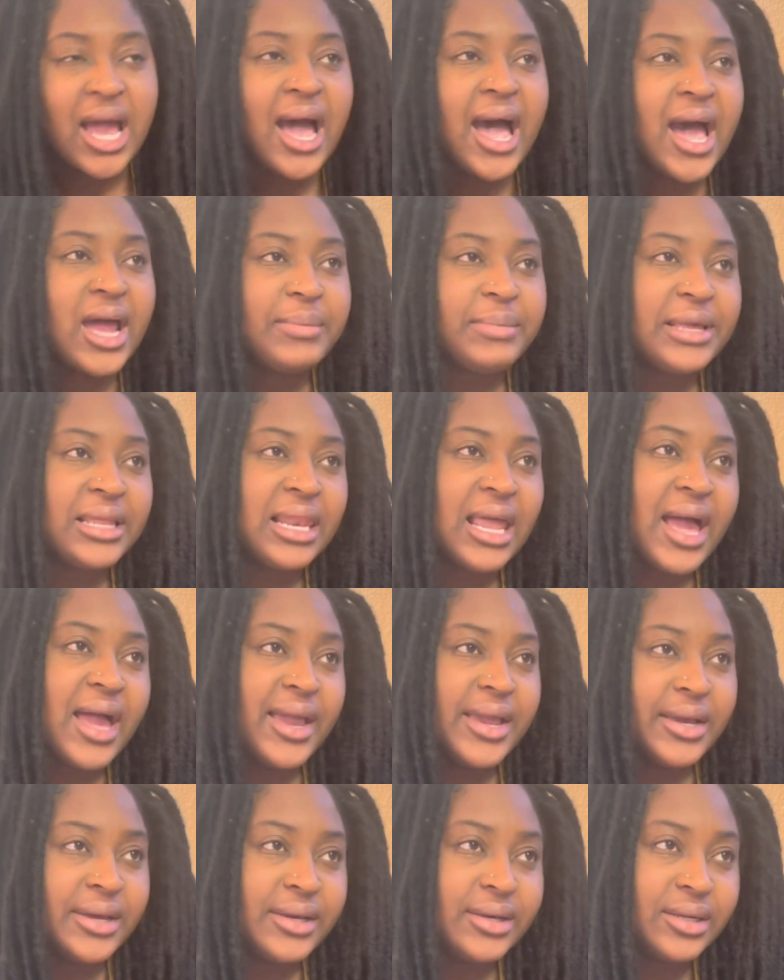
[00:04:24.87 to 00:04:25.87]
I'd be
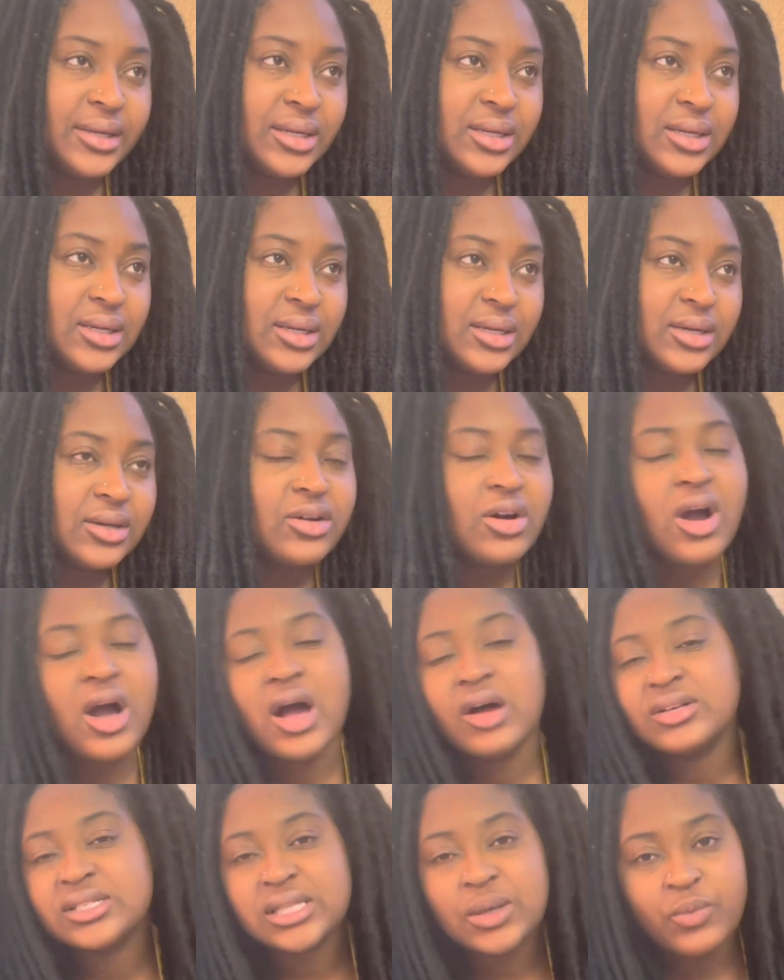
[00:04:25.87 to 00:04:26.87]
like, go
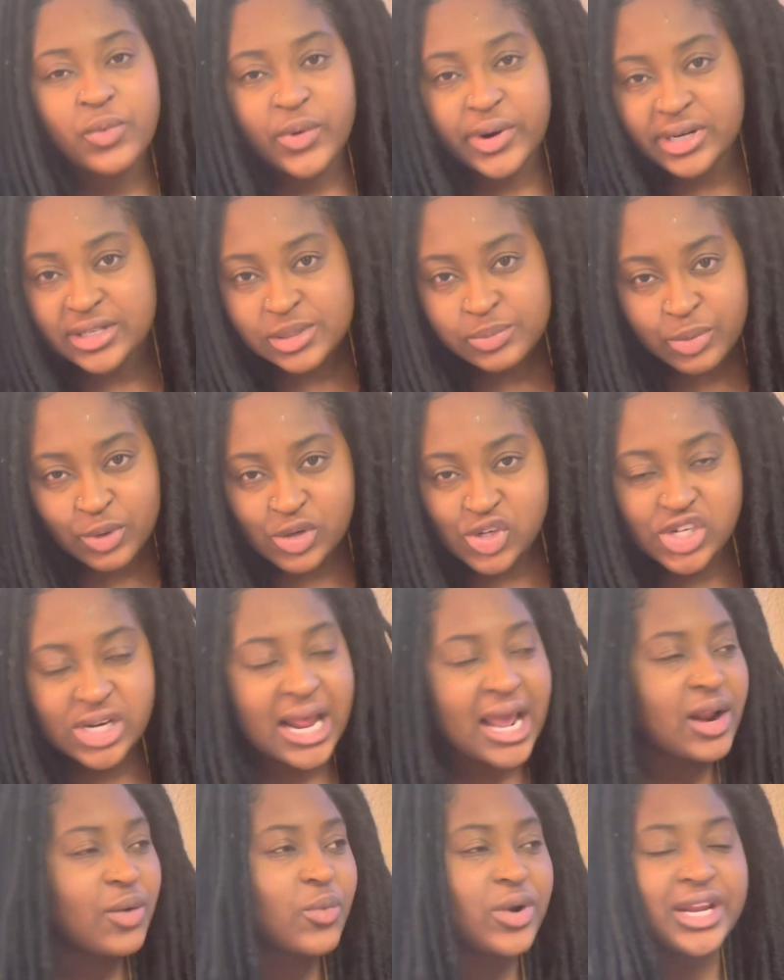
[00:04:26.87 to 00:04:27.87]
on somewhere with this bullshit.
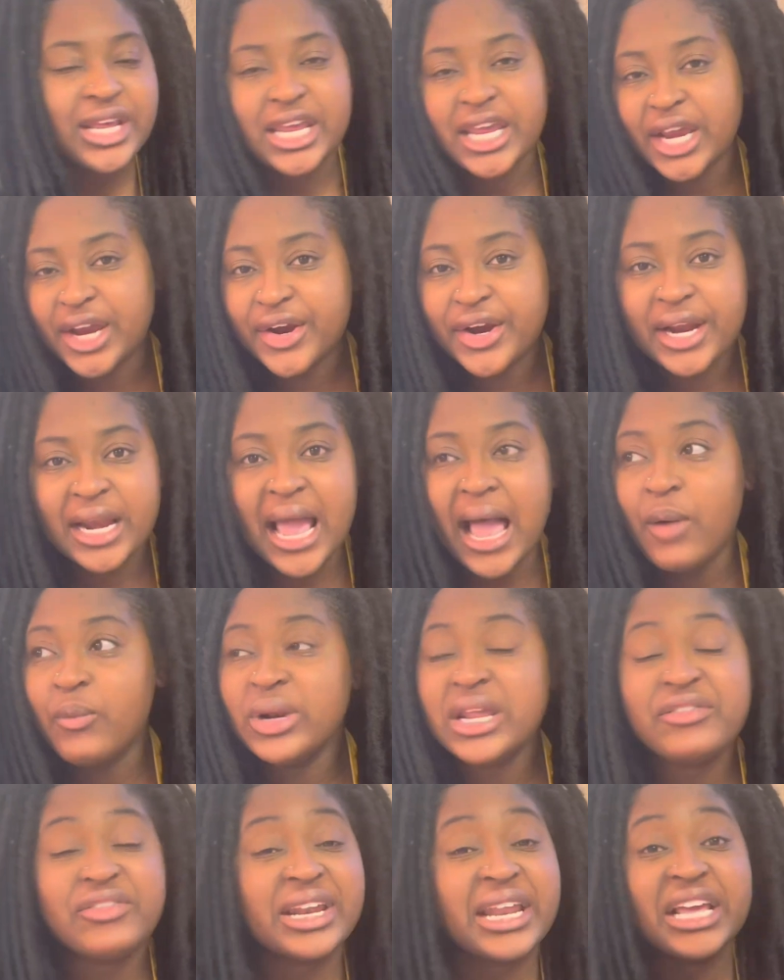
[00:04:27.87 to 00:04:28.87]
I don't want to hear it. I
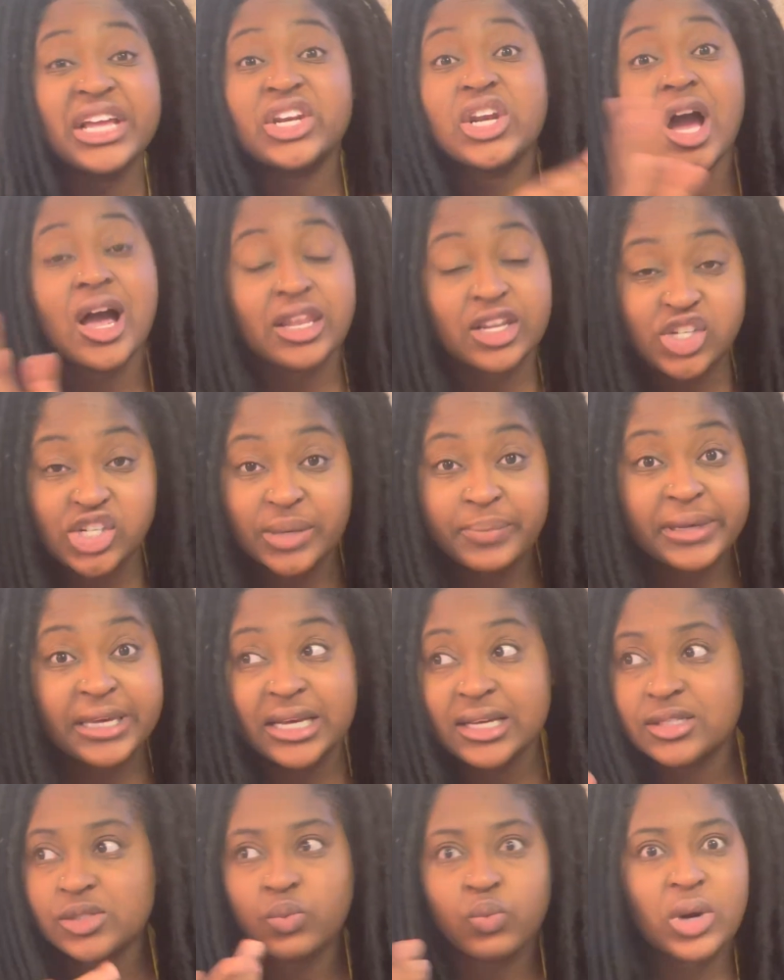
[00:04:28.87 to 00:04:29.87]
wouldn't even acknowledge it,
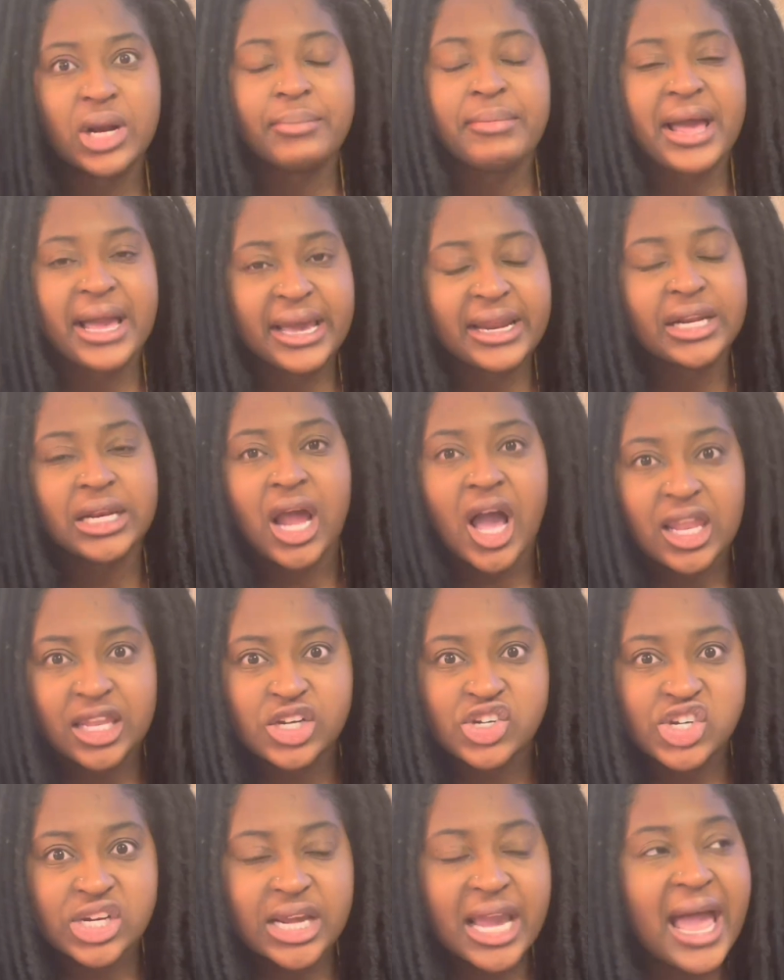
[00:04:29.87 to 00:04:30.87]
because what am I
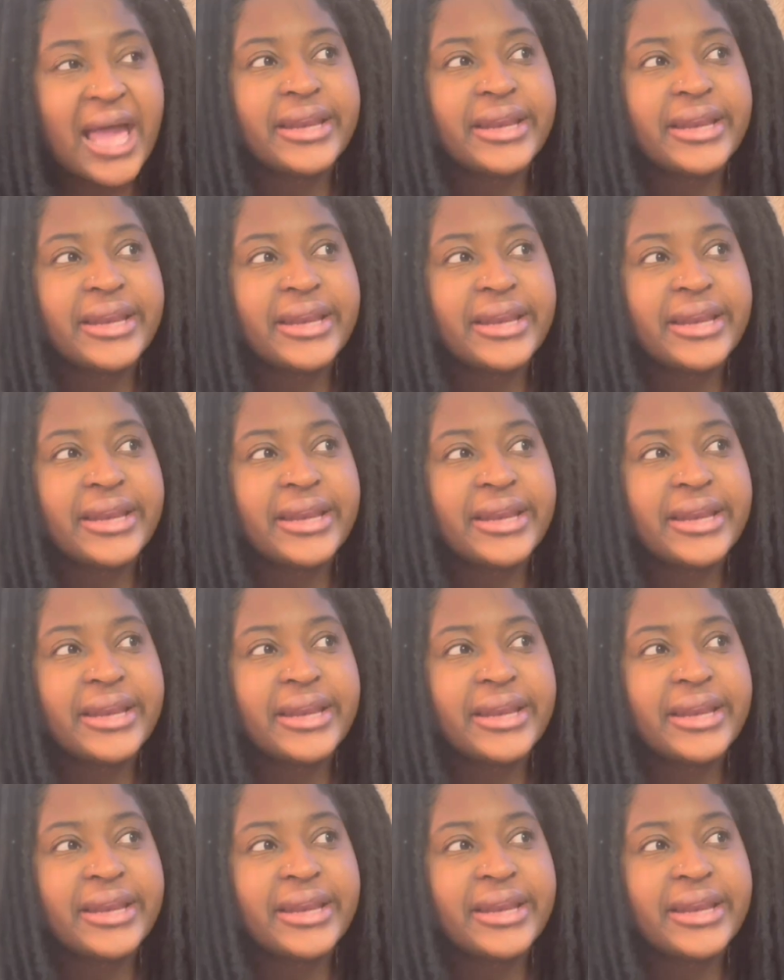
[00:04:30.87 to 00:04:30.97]
acknowledging?